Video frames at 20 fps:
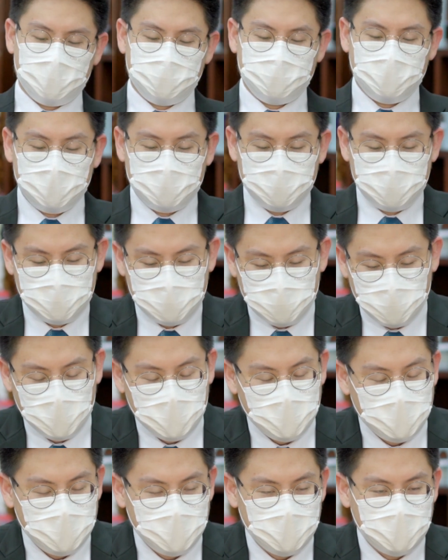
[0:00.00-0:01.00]
since
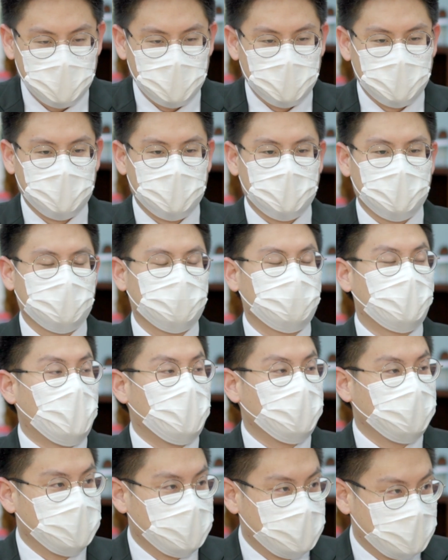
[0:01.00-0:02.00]
we
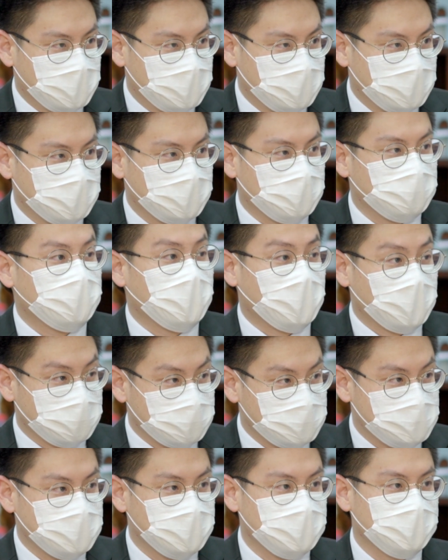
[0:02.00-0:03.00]
founded the
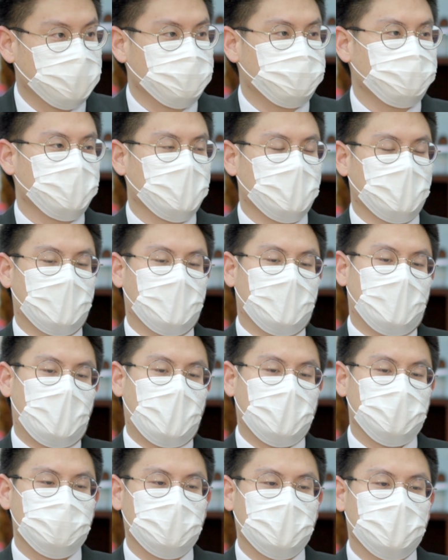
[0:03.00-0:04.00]
faculty,
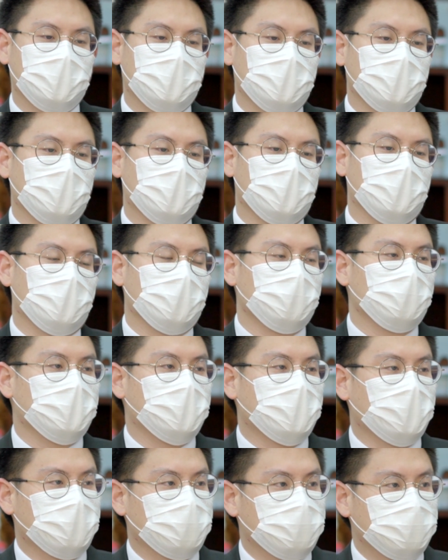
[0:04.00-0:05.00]
actually we
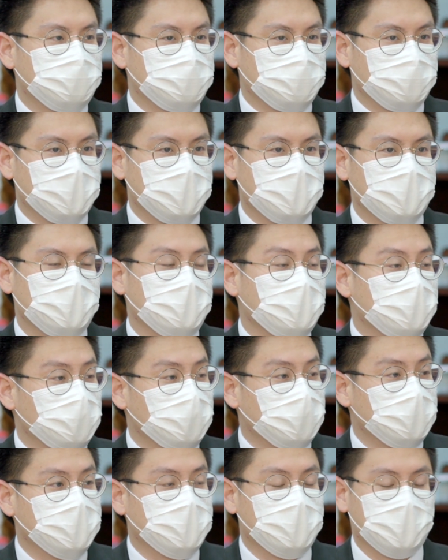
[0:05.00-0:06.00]
have been
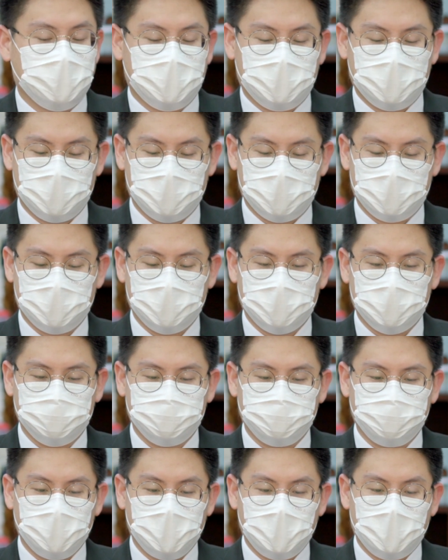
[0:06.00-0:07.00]
doing
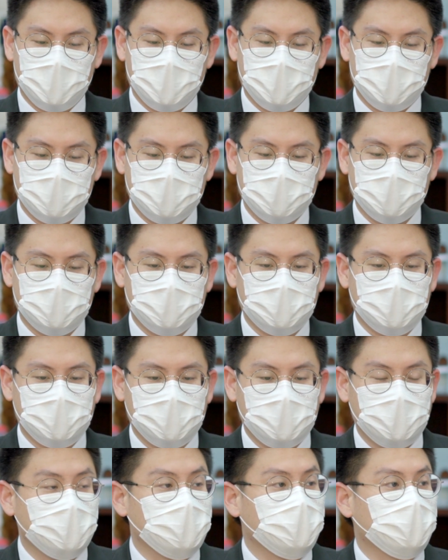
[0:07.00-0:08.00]
the
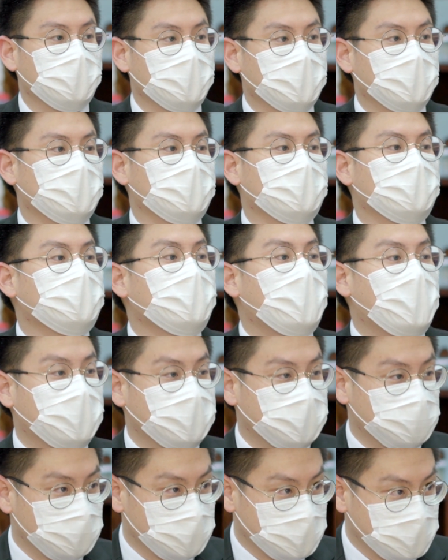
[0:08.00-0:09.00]
legal aid
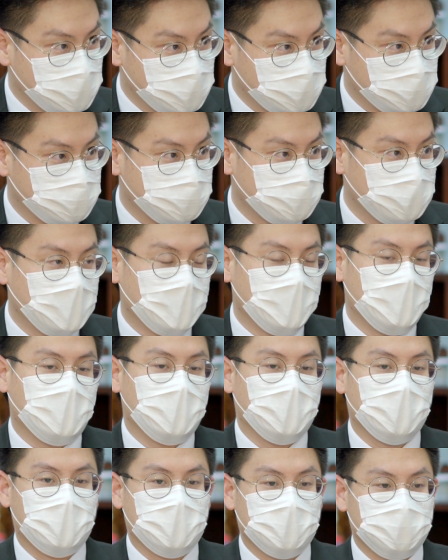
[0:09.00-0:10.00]
activities
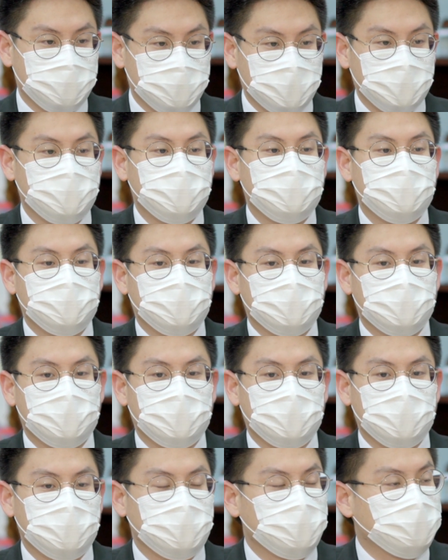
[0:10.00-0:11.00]
since
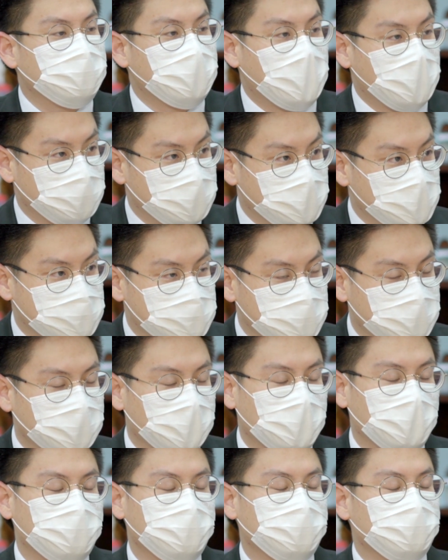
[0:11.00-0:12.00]
the foundation
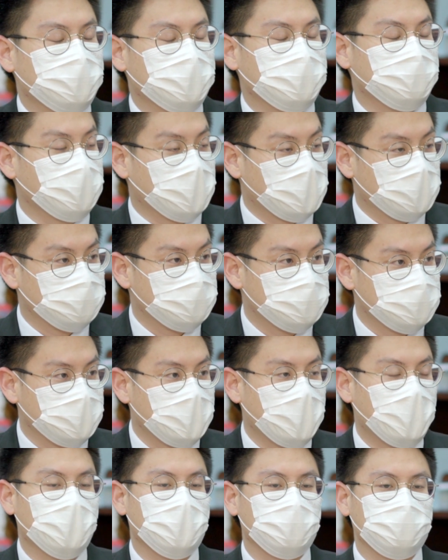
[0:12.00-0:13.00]
of the faculty.
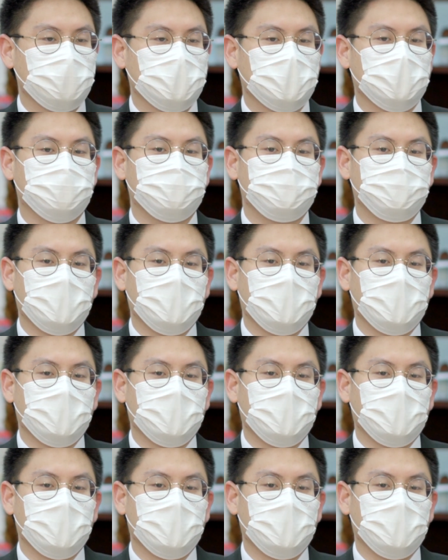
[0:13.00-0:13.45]
However,